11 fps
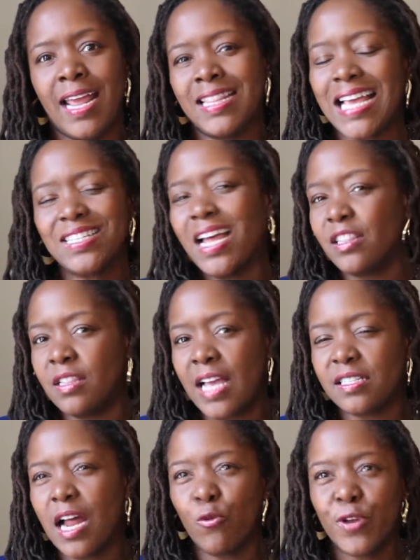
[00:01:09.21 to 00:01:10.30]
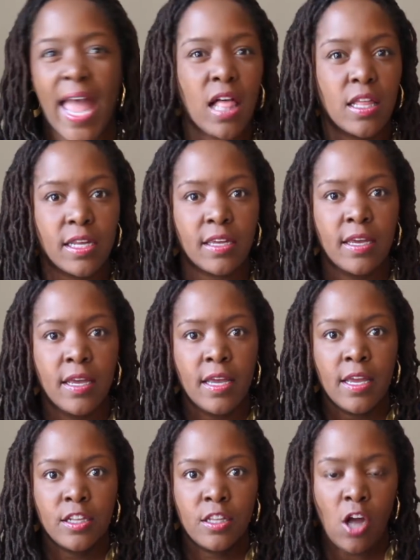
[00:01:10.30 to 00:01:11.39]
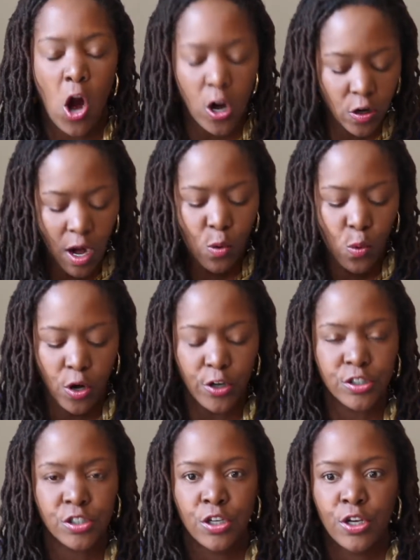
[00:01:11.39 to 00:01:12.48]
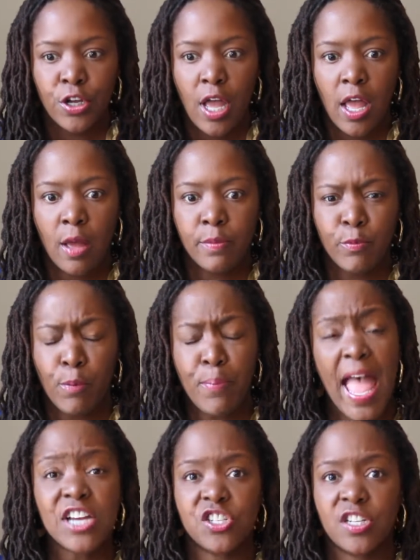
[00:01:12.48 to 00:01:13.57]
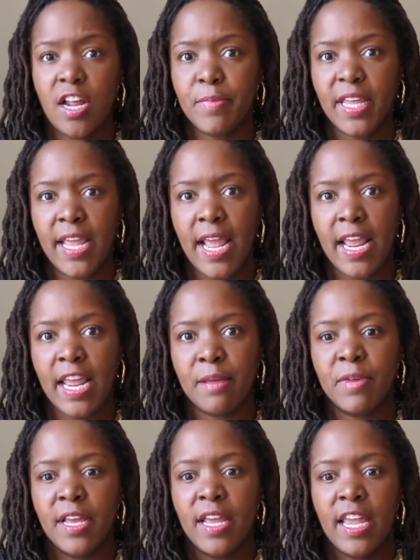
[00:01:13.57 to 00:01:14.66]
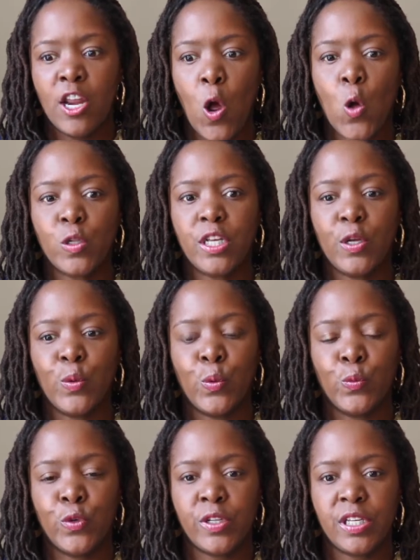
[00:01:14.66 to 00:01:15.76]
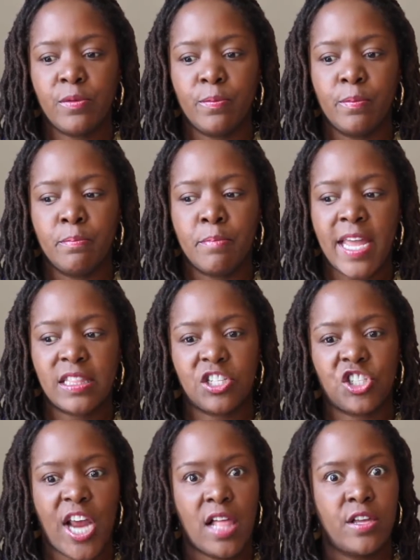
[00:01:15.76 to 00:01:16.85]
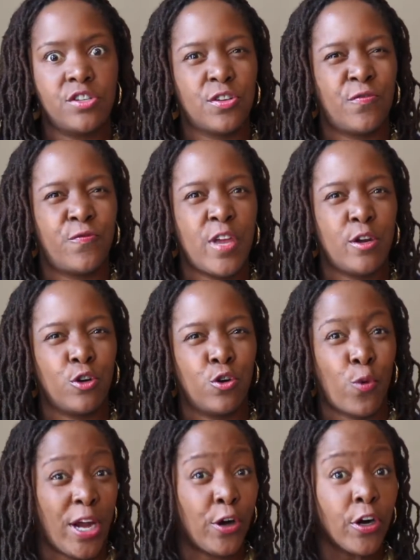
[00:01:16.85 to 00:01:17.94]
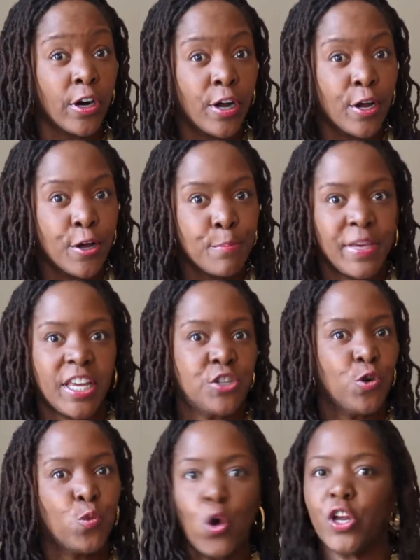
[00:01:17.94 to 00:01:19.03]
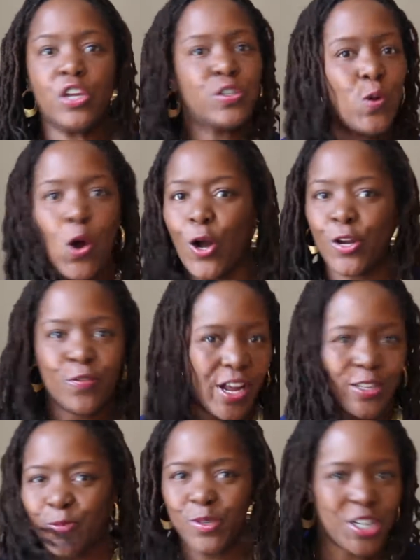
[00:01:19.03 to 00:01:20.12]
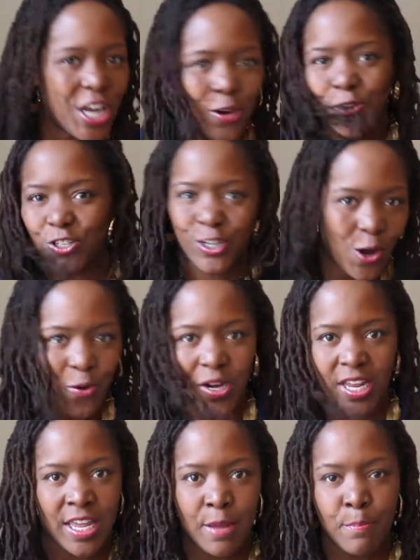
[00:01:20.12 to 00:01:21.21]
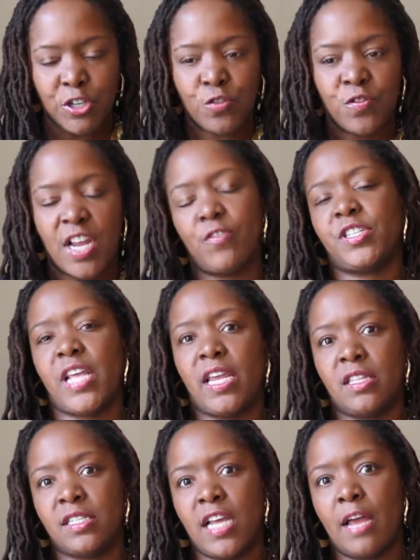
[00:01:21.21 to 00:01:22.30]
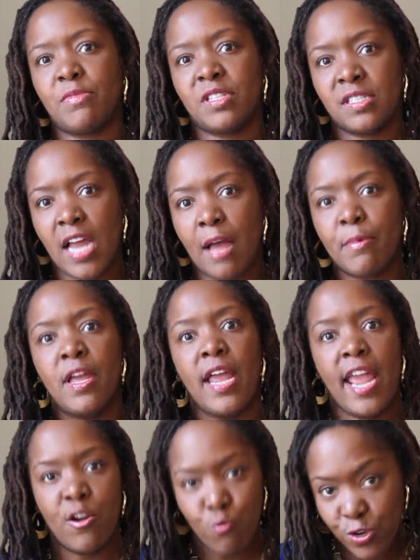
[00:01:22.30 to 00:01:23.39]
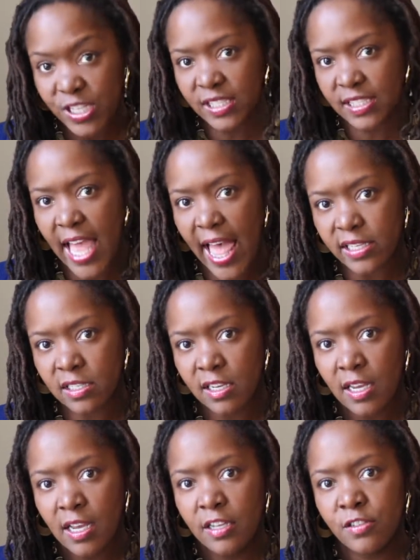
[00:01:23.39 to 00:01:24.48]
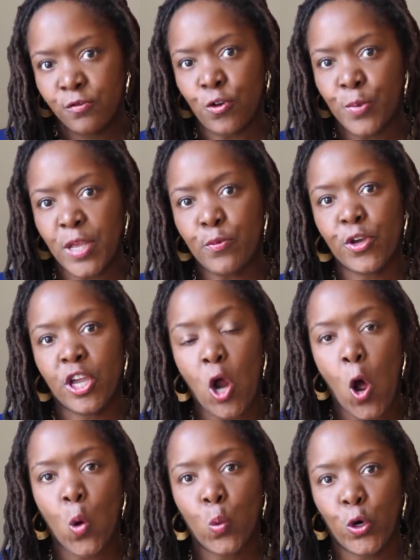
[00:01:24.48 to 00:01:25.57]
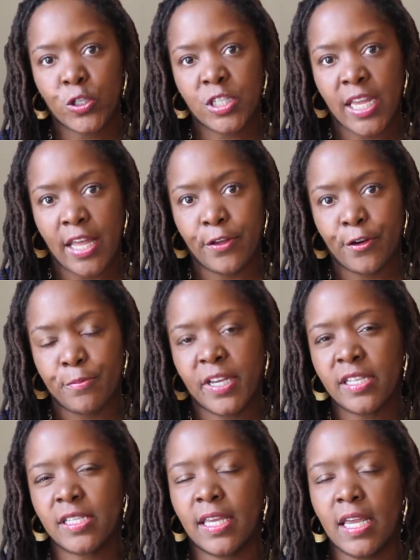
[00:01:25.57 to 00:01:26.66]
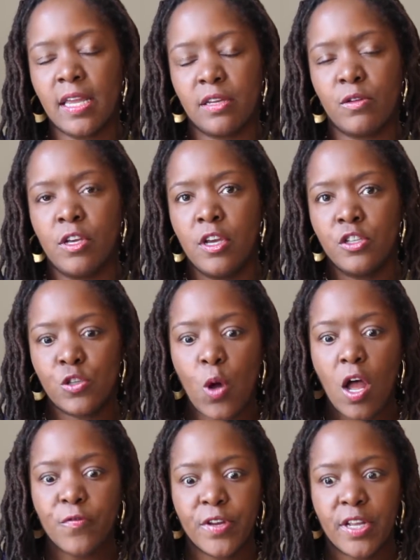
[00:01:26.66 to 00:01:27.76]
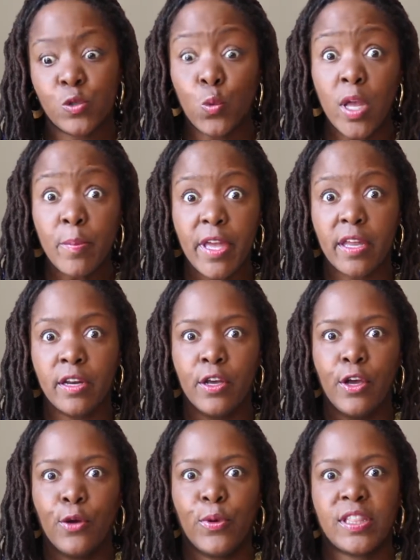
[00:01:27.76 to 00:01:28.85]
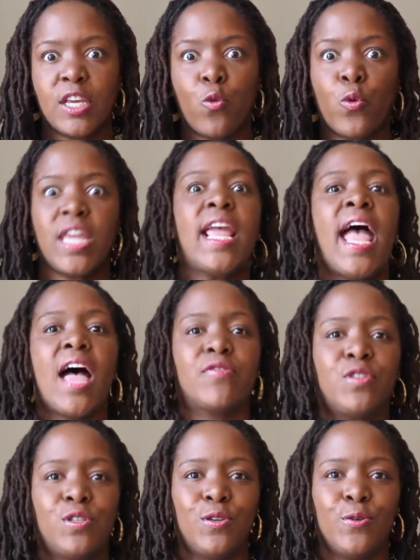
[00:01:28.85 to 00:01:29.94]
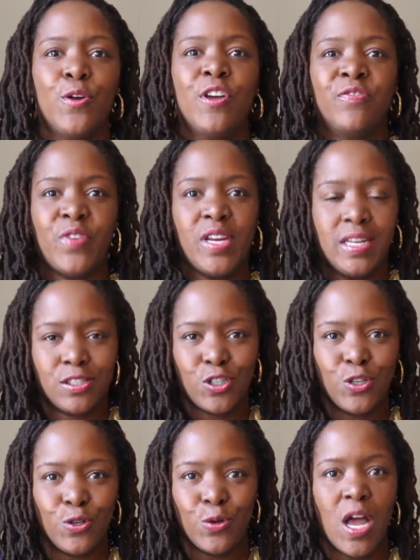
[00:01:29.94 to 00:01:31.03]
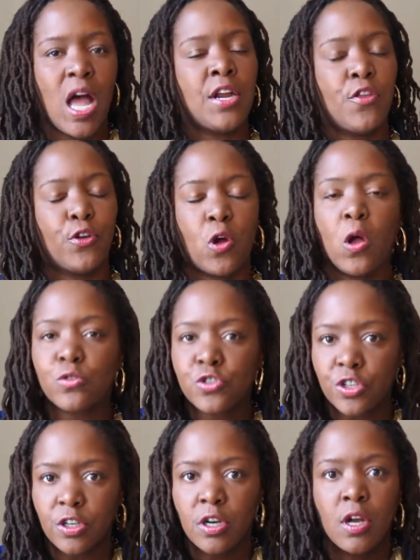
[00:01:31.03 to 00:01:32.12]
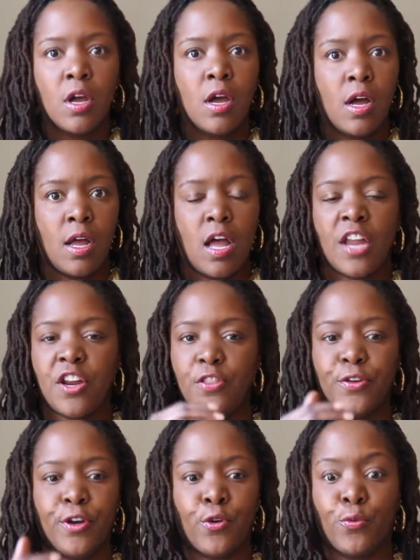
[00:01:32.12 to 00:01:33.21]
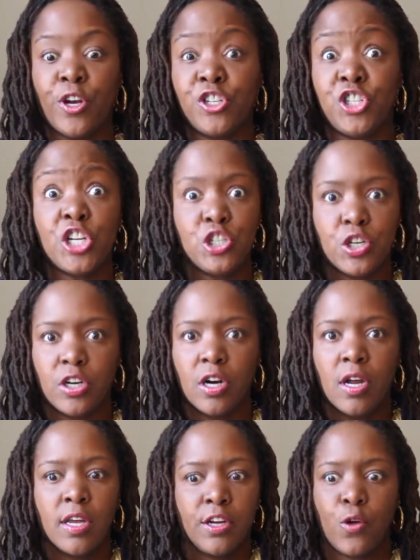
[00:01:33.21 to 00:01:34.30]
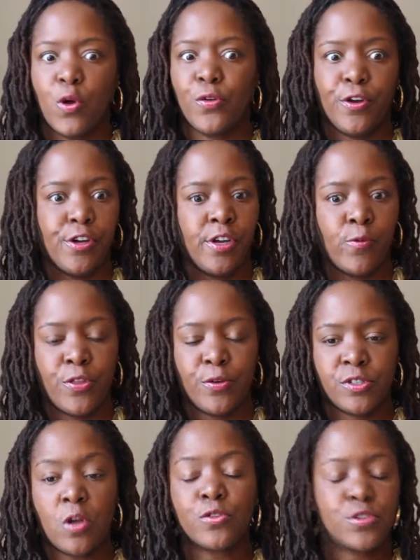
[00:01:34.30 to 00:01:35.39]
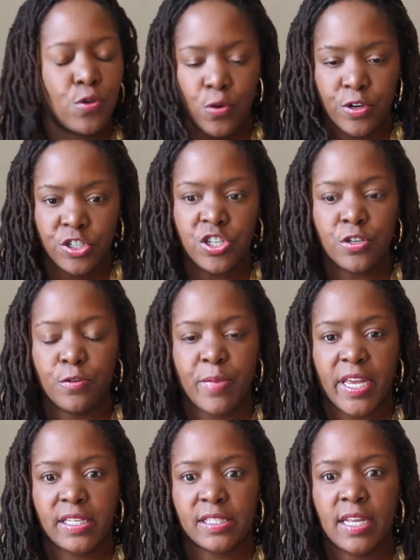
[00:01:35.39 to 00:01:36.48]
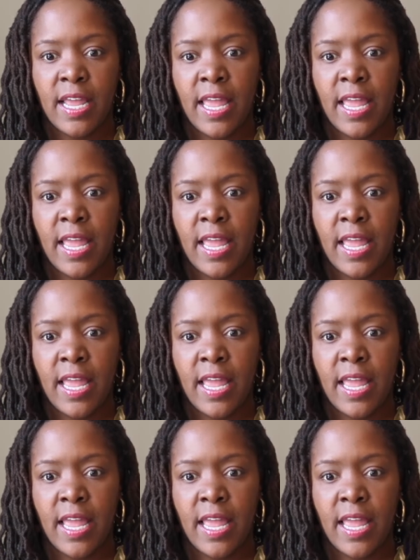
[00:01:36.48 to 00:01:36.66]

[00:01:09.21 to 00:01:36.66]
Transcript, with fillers: And that's not that's not reality the harder I worked, um, the more passionate I became, it only really made the challenge of fit greater because you're working so hard and you've got so much energy going in, but you've never taken the time to stop and reset so people can all work together. Because again, so often as women, we think we have to fit into another culture uh, another gender, you know, whether whether it's culture or it's gender based.